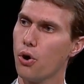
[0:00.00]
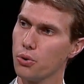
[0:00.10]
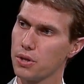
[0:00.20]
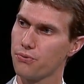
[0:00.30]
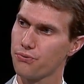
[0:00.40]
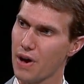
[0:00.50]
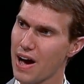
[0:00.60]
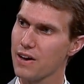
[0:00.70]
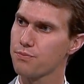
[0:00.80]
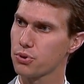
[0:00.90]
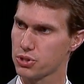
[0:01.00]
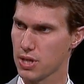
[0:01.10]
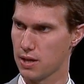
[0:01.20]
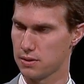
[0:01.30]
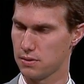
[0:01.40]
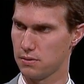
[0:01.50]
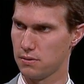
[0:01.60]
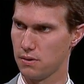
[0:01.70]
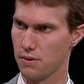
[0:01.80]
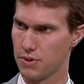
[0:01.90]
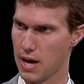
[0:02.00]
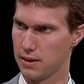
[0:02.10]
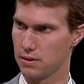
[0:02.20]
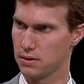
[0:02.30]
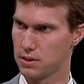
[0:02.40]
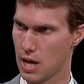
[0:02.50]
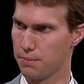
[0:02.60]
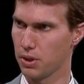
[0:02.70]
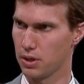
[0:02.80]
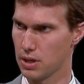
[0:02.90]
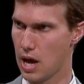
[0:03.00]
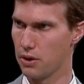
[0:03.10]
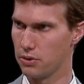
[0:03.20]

only 5% of that $10 billion